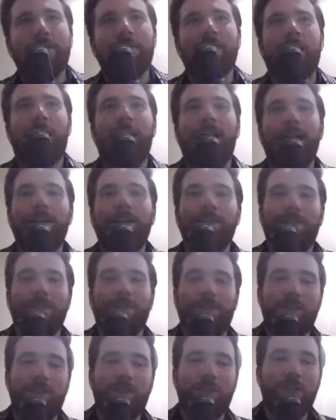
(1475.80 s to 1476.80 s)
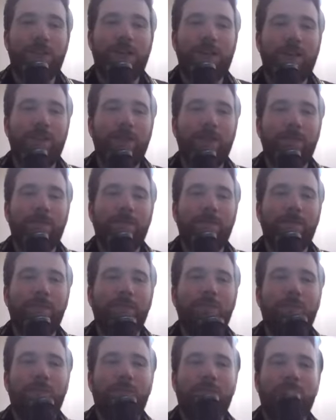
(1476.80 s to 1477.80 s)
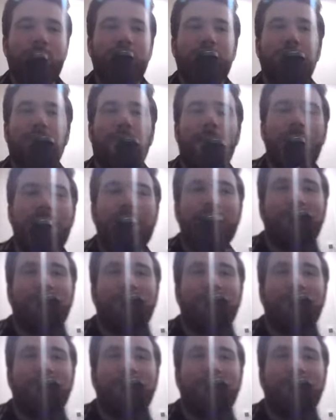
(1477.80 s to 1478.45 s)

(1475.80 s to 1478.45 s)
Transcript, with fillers: dies in the Sky Bet